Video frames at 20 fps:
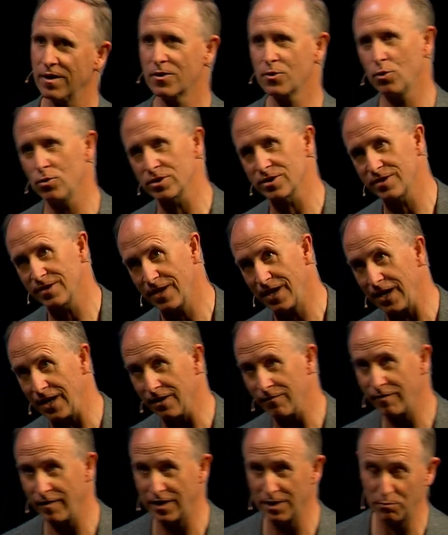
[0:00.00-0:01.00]
of course, today,
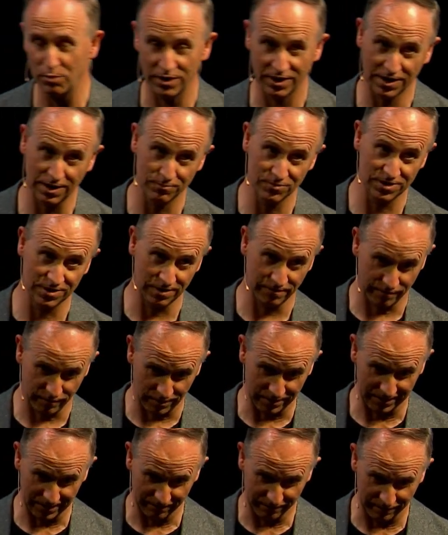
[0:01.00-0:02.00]
if anybody comes to the
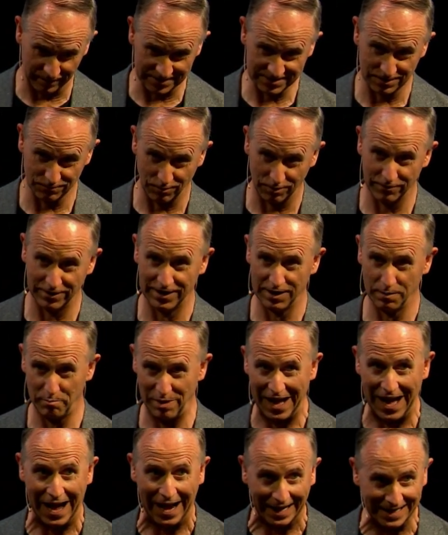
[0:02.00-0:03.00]
front and they fuss around in the
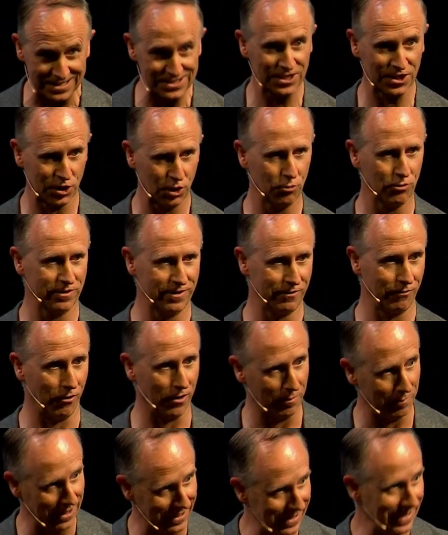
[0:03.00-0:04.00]
bag, security are on
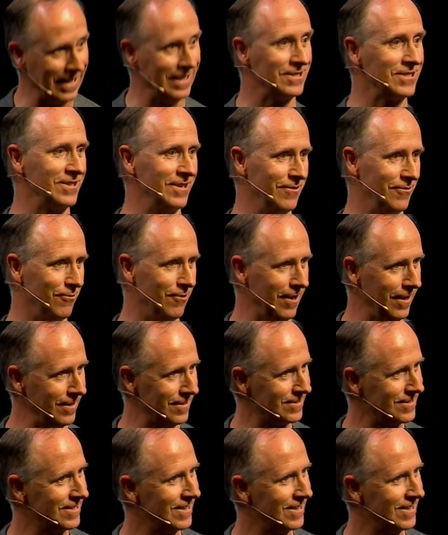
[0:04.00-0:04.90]
them in an instant, right?